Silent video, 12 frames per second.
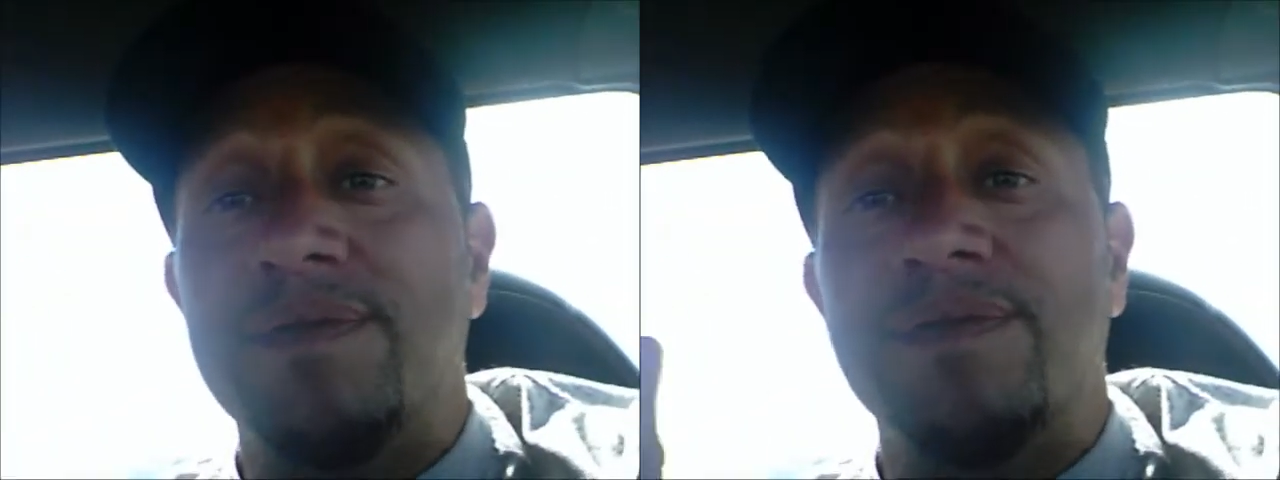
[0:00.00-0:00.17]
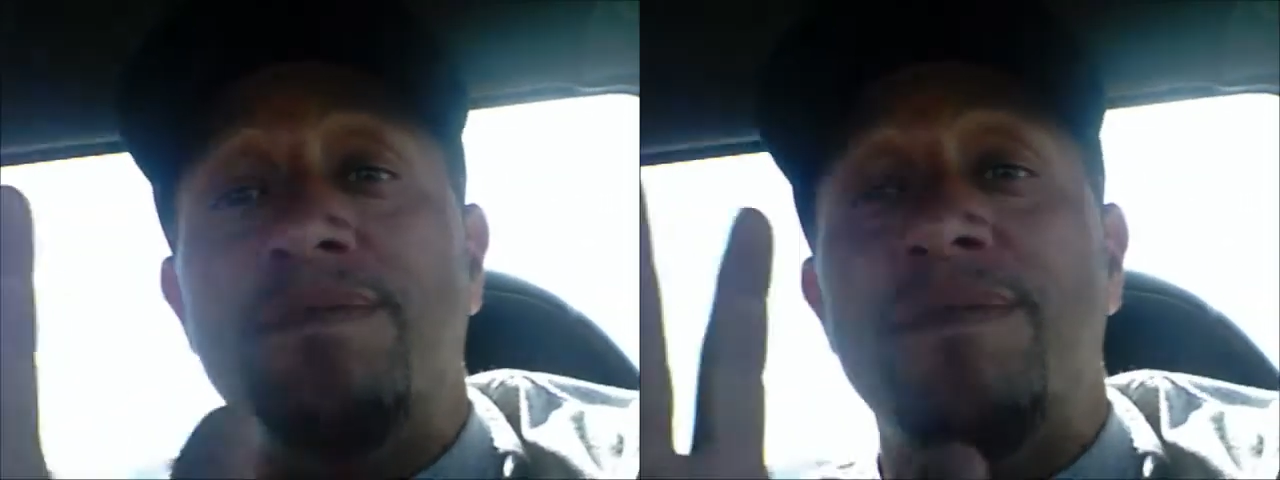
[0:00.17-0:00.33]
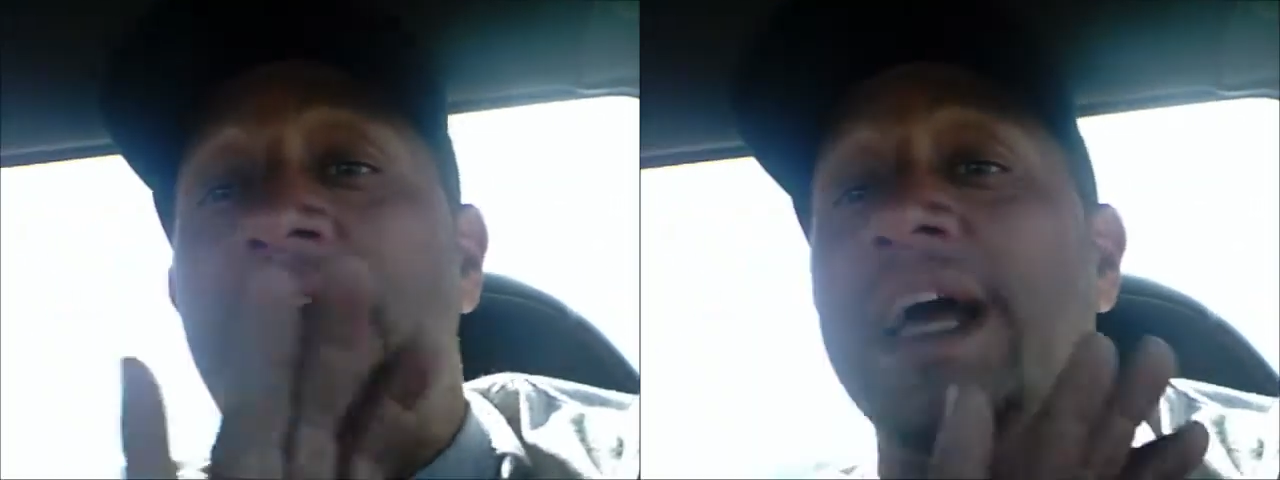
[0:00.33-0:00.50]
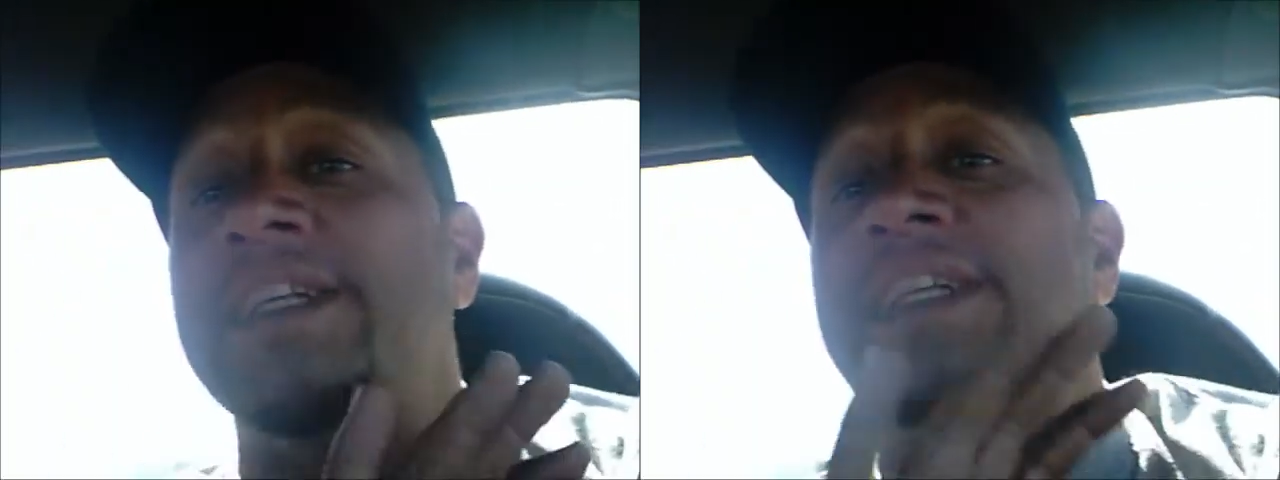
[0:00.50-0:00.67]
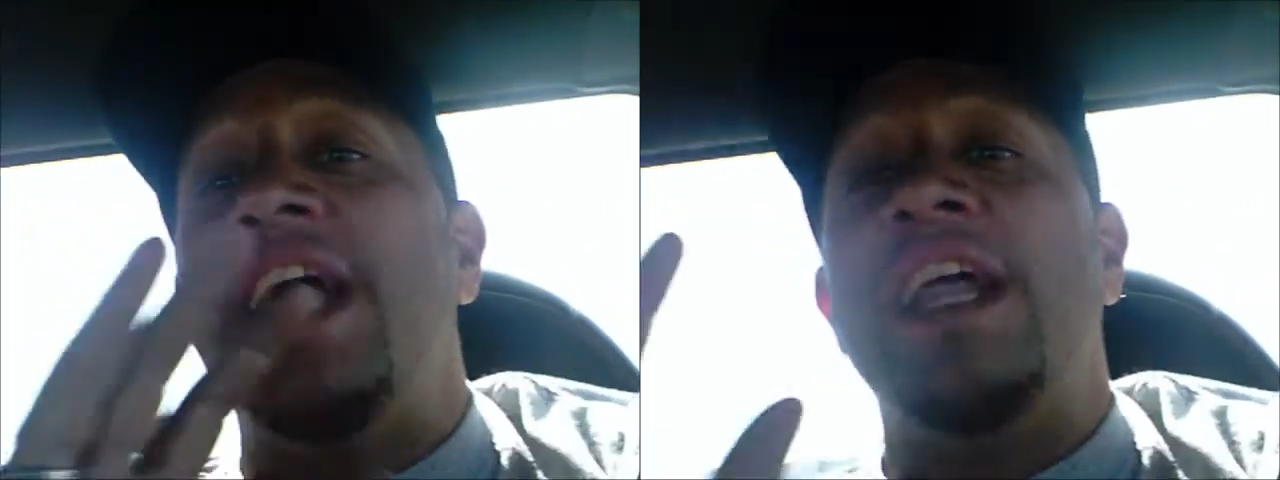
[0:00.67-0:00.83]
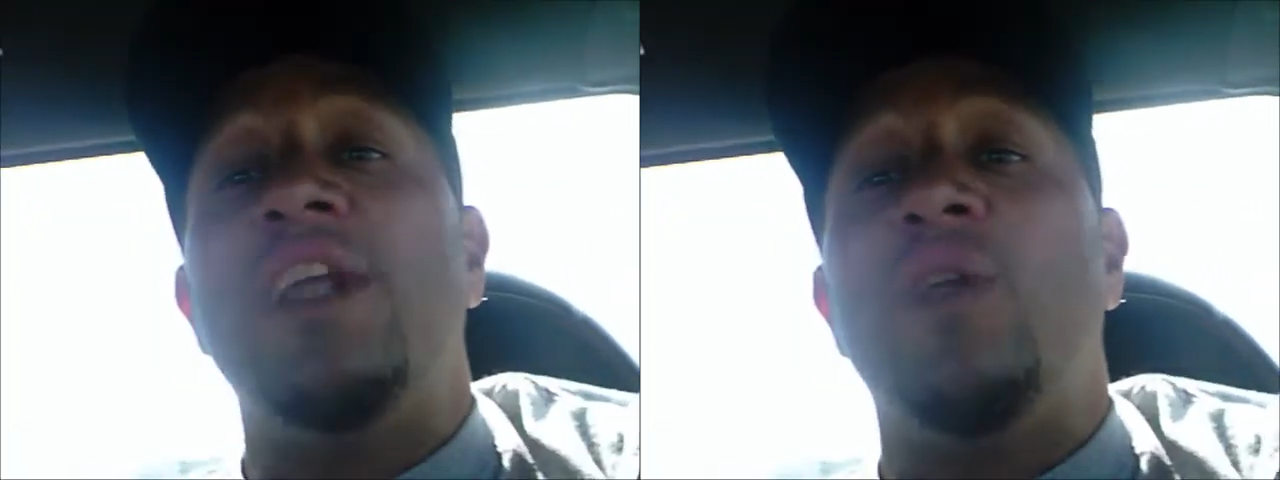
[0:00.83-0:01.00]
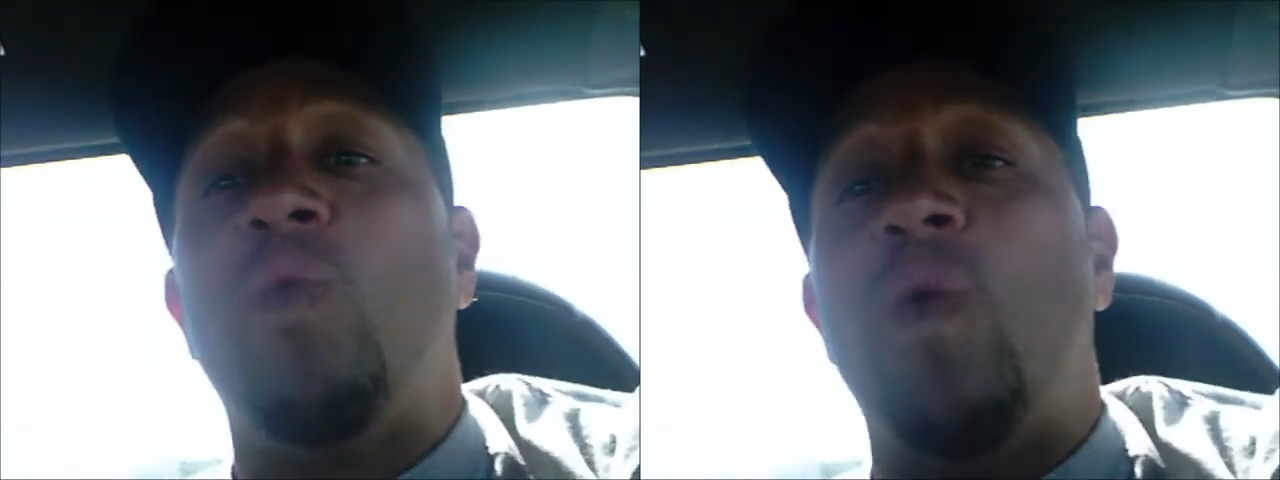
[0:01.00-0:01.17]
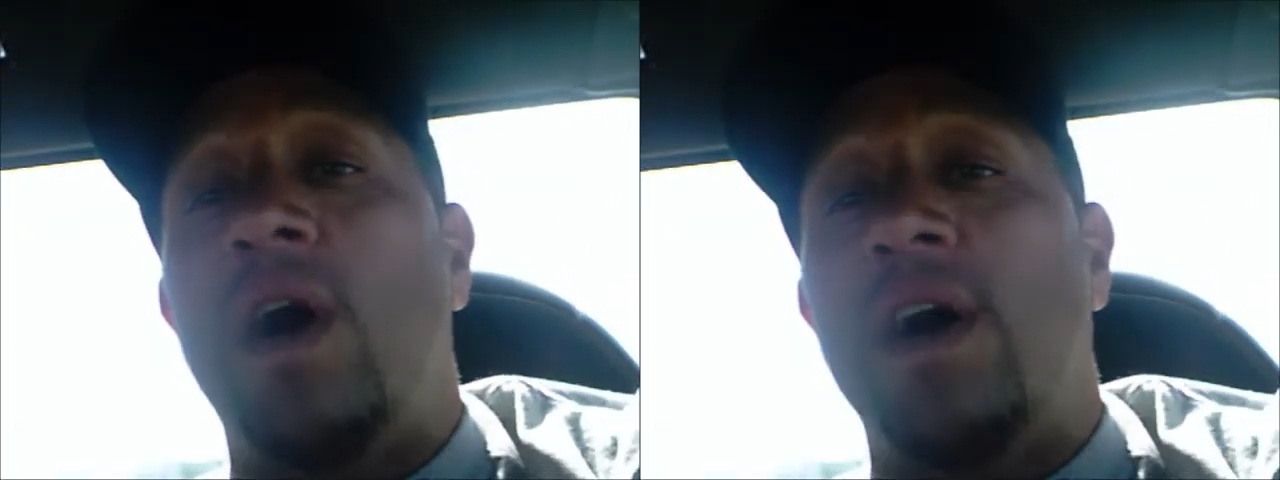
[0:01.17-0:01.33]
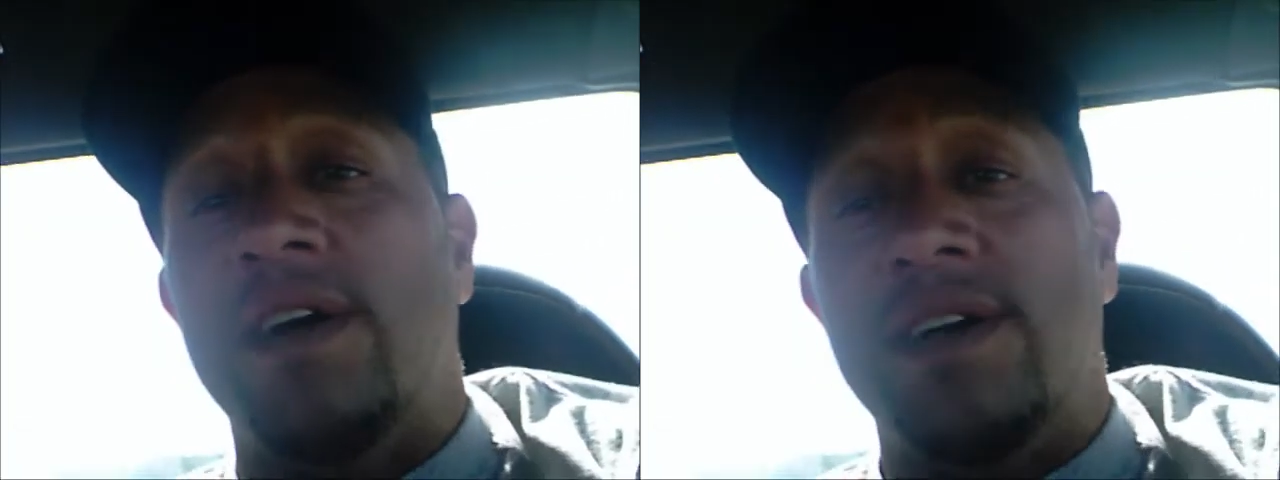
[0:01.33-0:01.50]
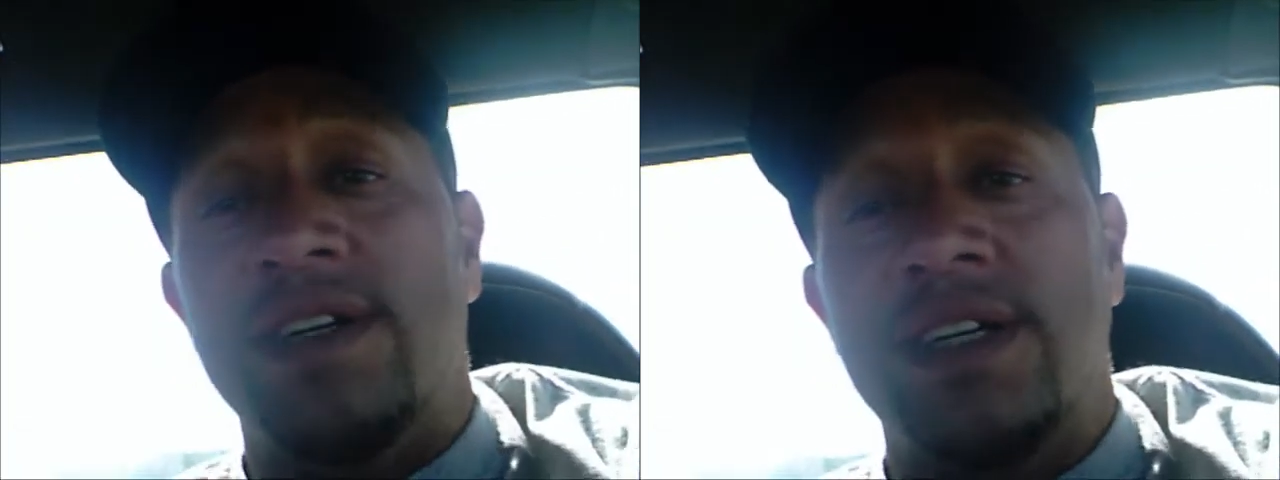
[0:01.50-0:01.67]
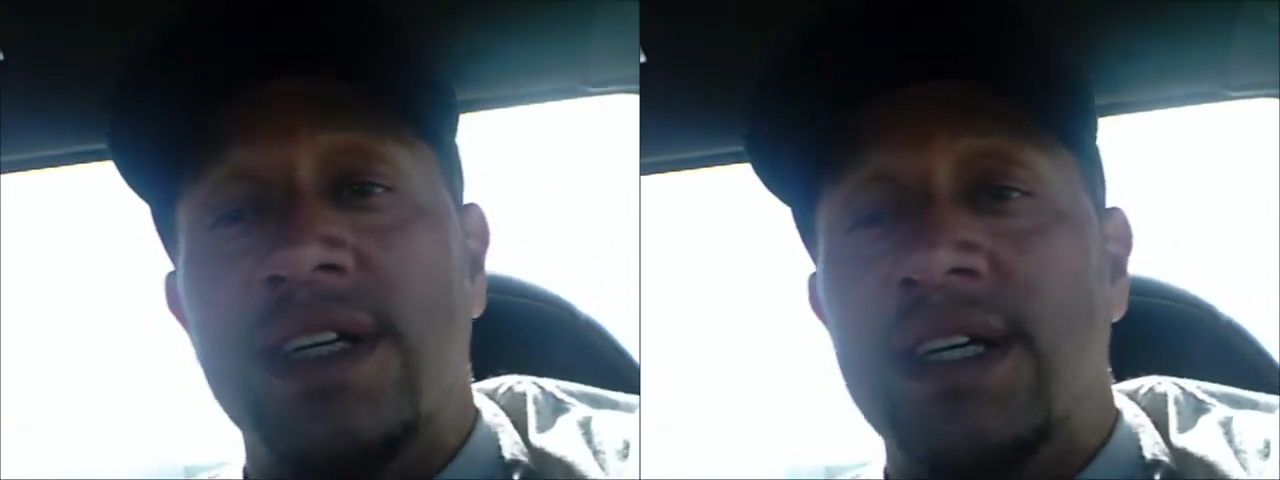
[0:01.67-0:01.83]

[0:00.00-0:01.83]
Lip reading: man, dead in the water.